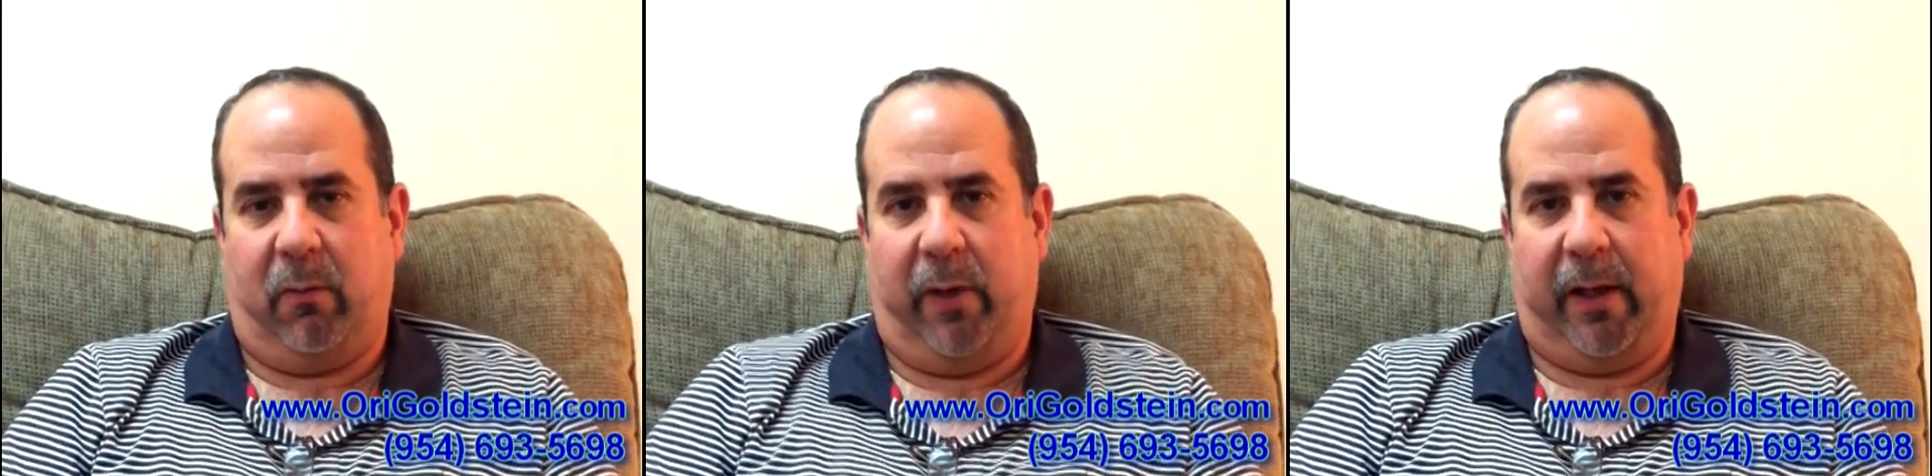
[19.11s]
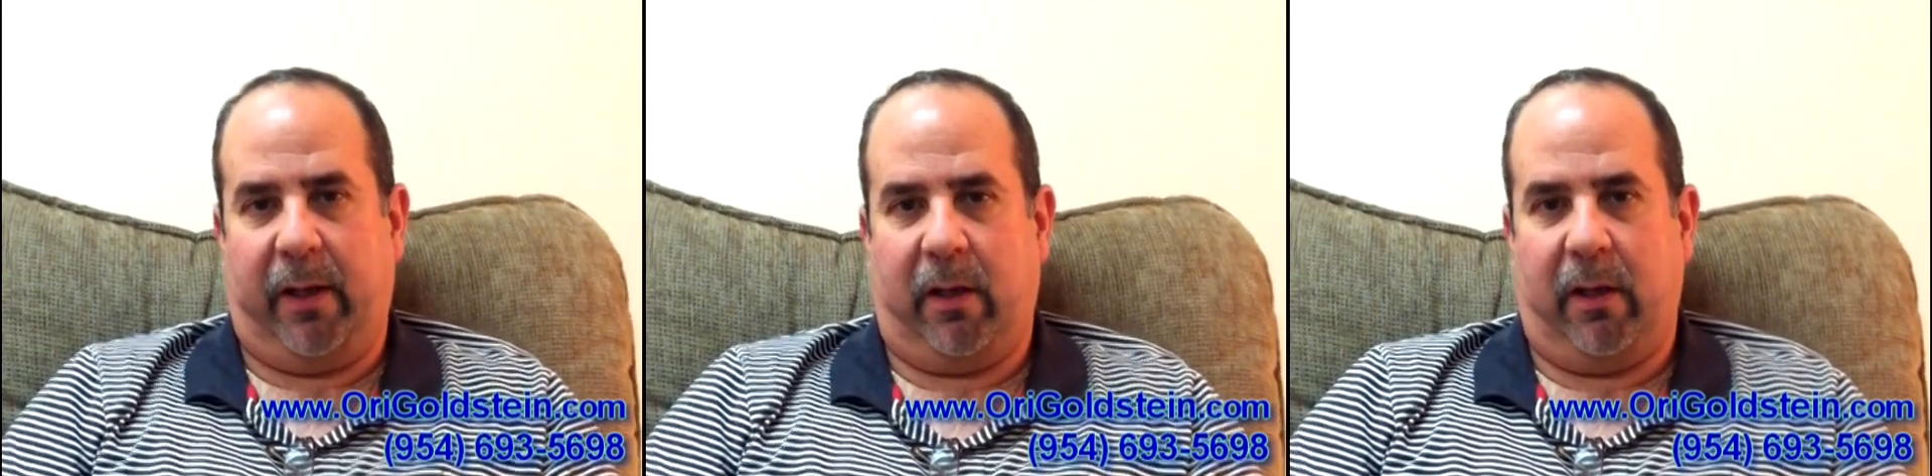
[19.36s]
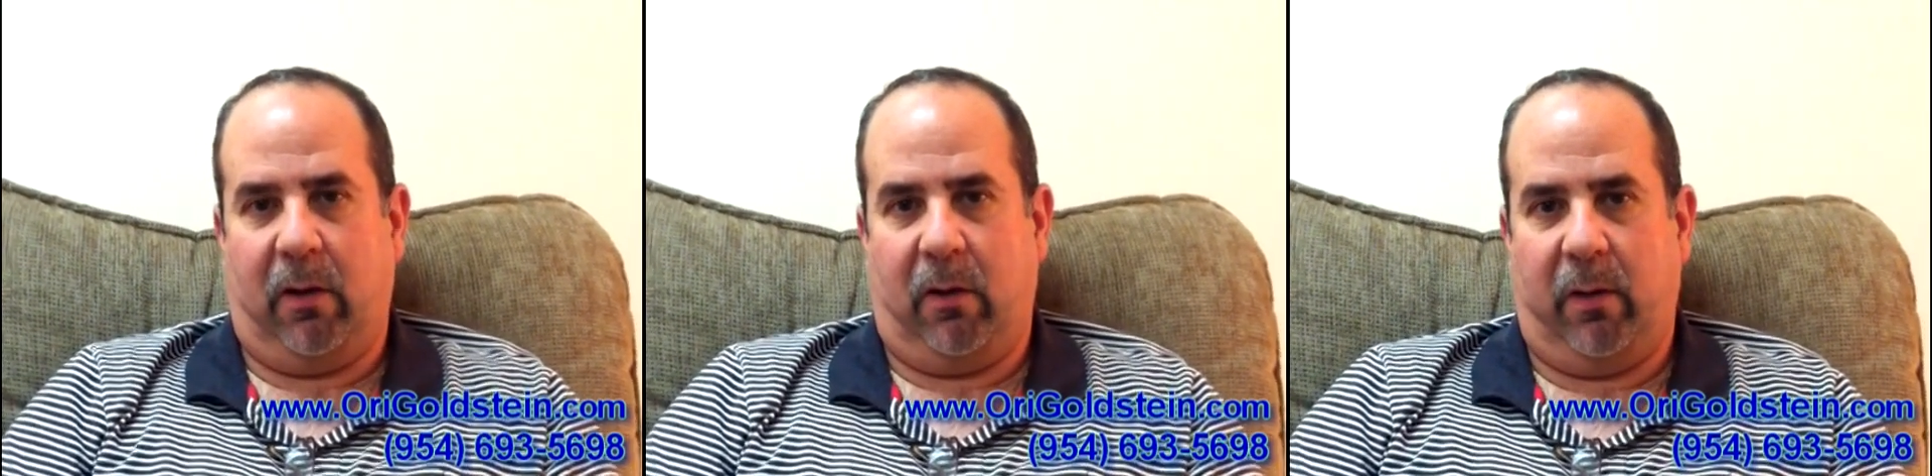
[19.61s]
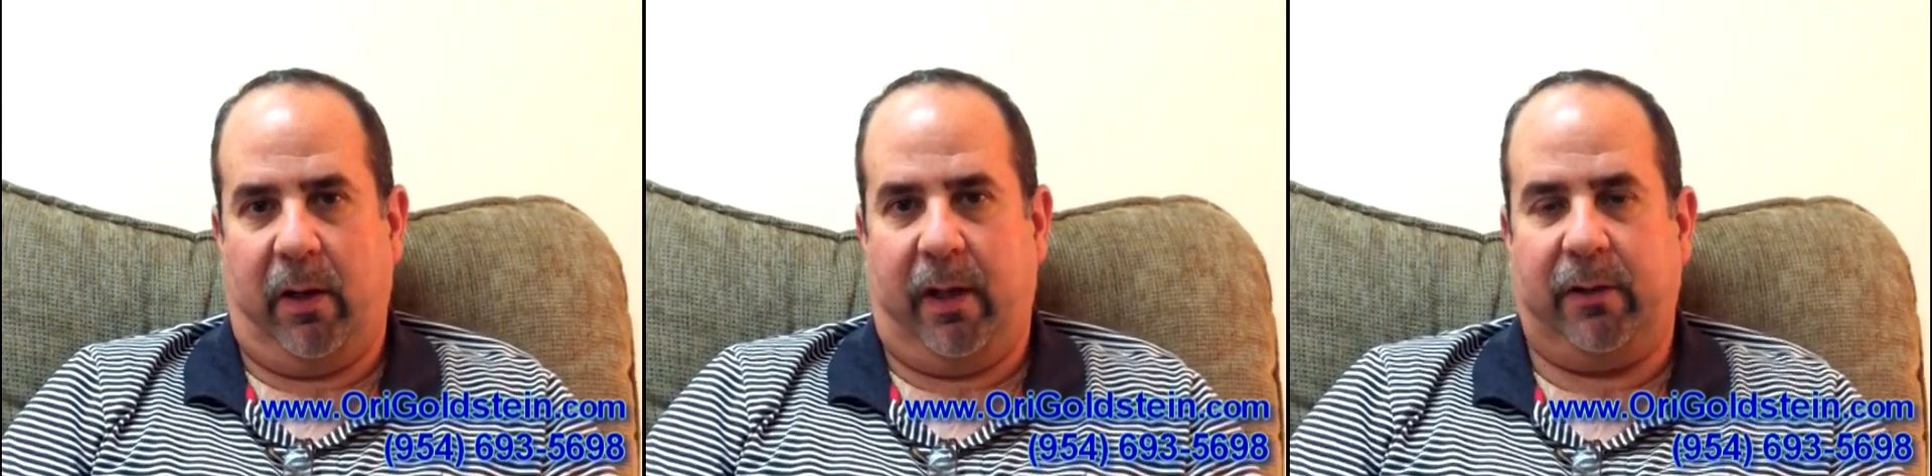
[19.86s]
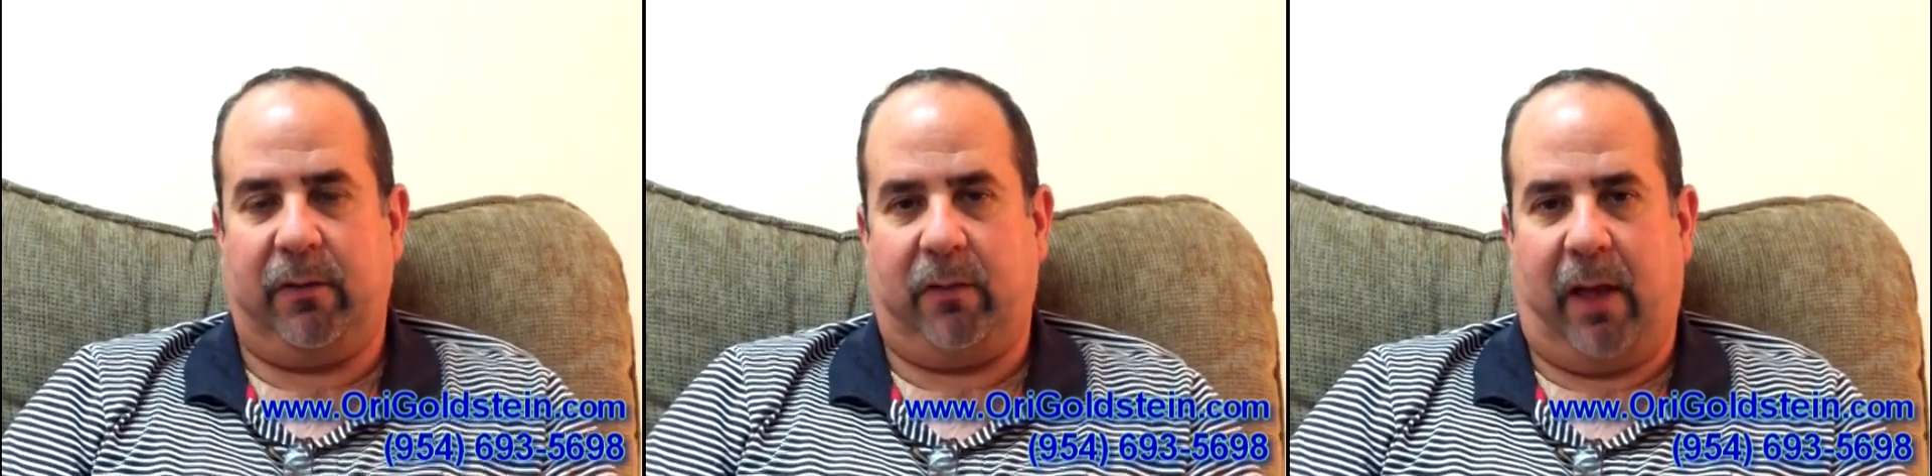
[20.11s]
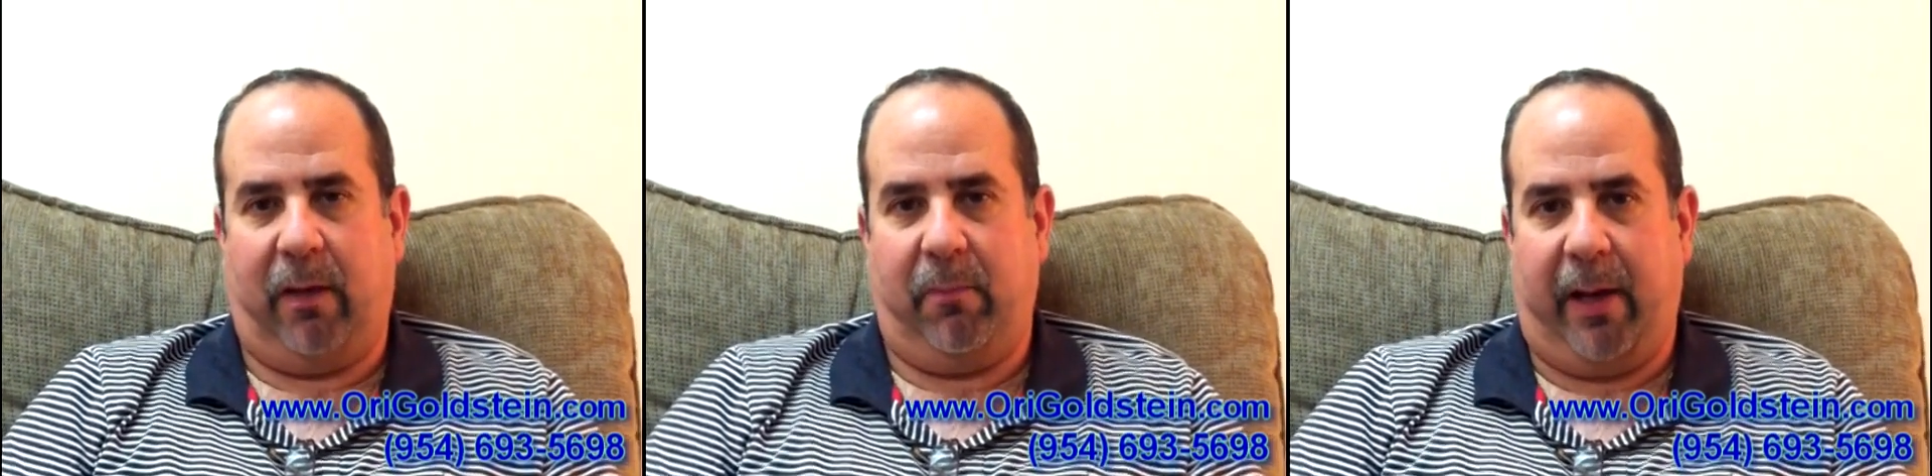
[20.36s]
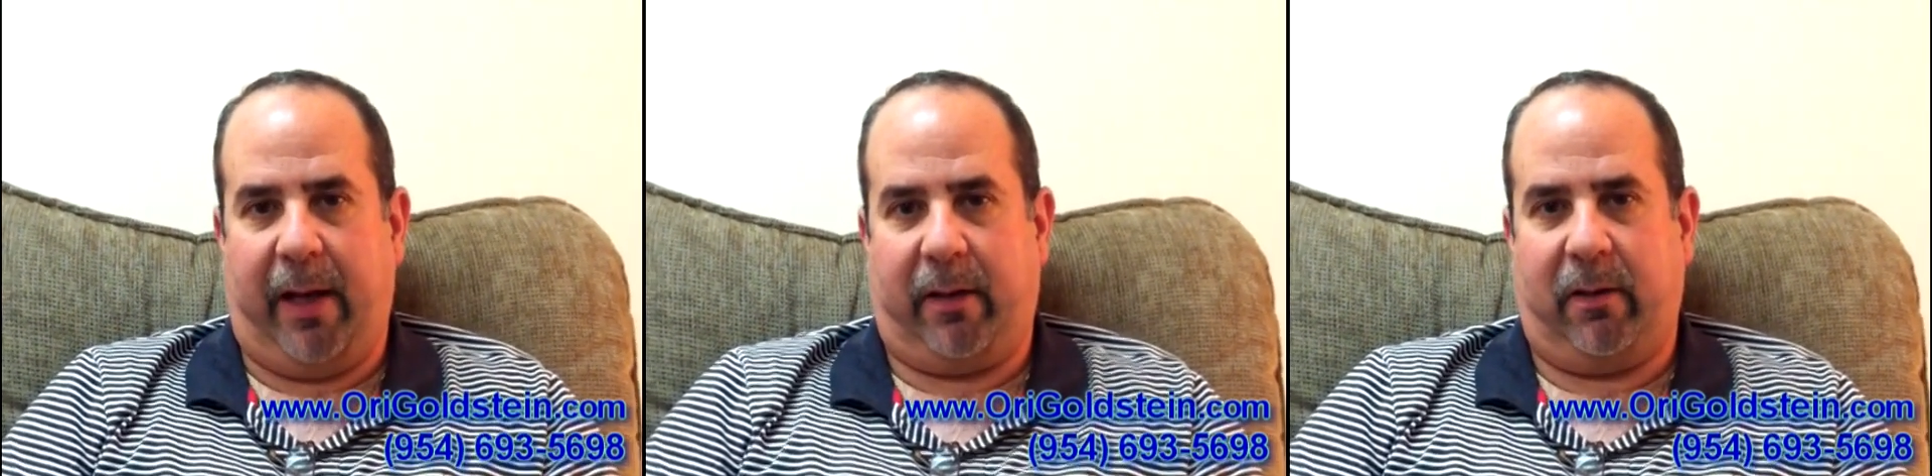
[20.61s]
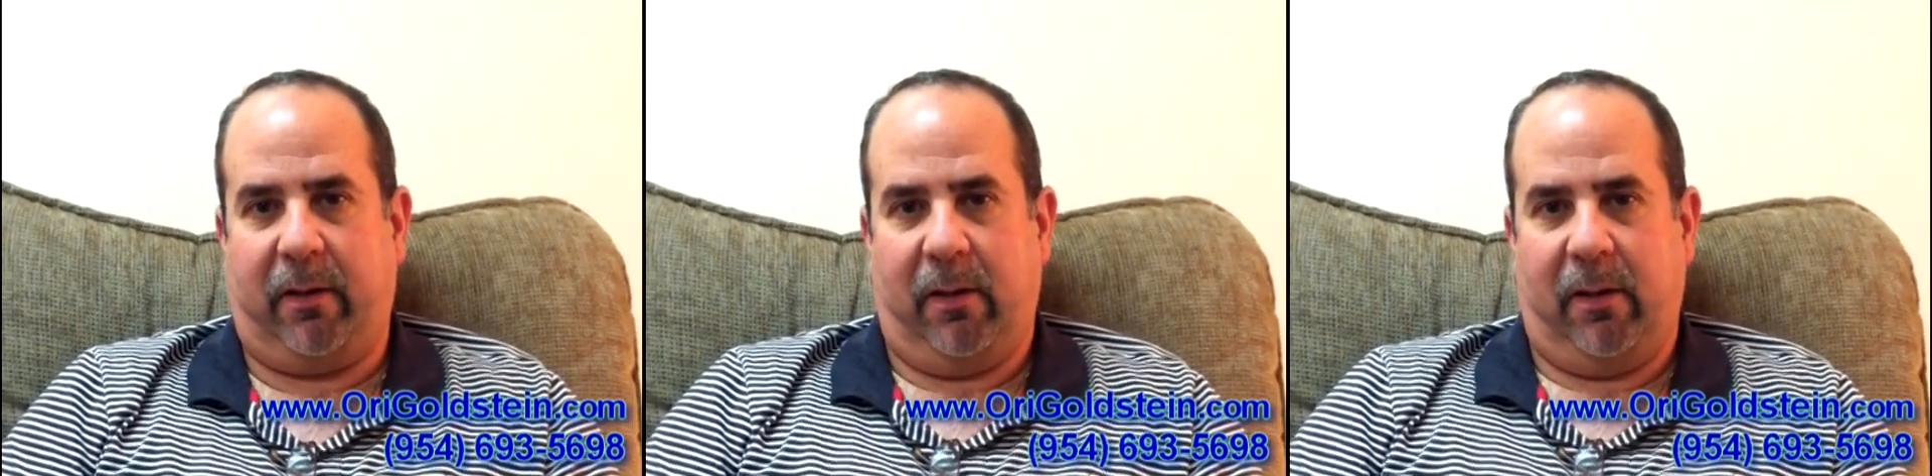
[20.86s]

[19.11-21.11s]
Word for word: week ago, and I just came back